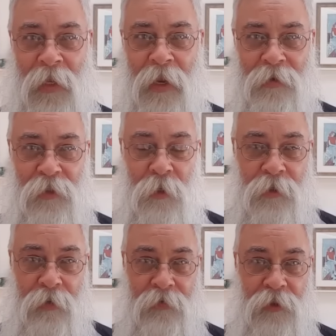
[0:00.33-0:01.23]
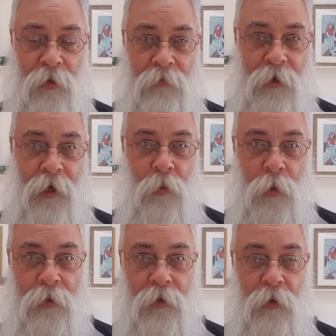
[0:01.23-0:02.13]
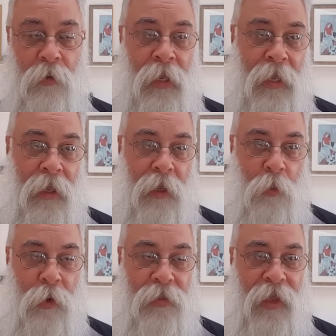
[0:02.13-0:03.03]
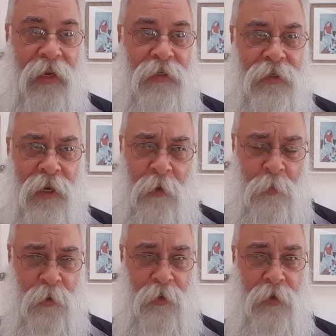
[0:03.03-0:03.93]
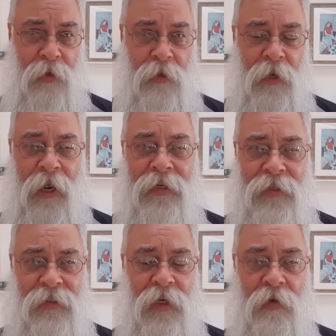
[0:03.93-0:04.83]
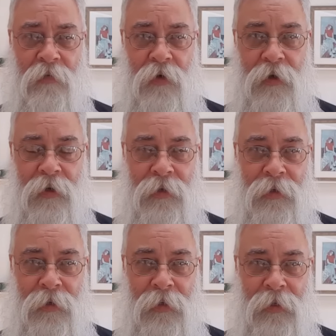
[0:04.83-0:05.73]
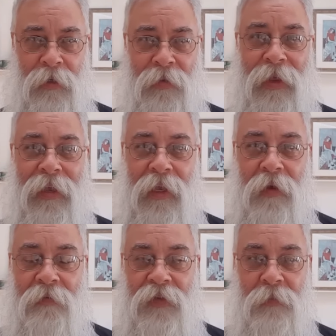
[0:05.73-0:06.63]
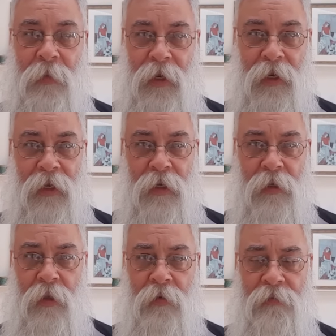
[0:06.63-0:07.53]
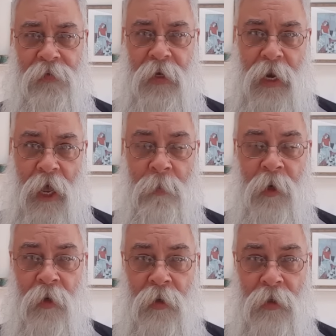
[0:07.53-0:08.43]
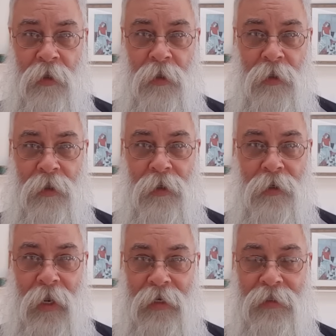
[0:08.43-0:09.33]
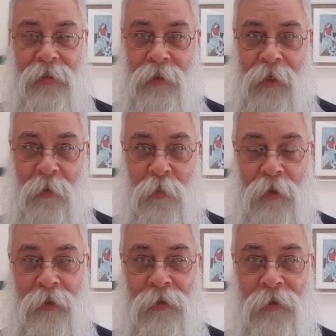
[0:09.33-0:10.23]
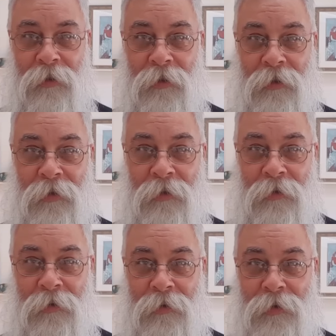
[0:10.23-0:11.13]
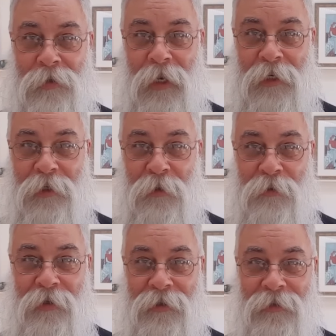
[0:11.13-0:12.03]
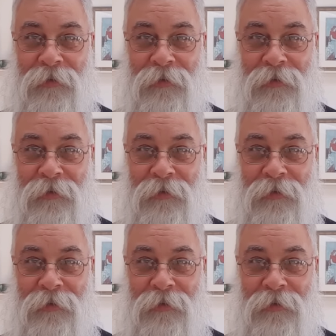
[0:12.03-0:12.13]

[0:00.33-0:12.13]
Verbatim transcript: Hi, the Sultan of Silver here with you with a tip that I discovered that gives me a phenomenal night's sleep. Stay tuned.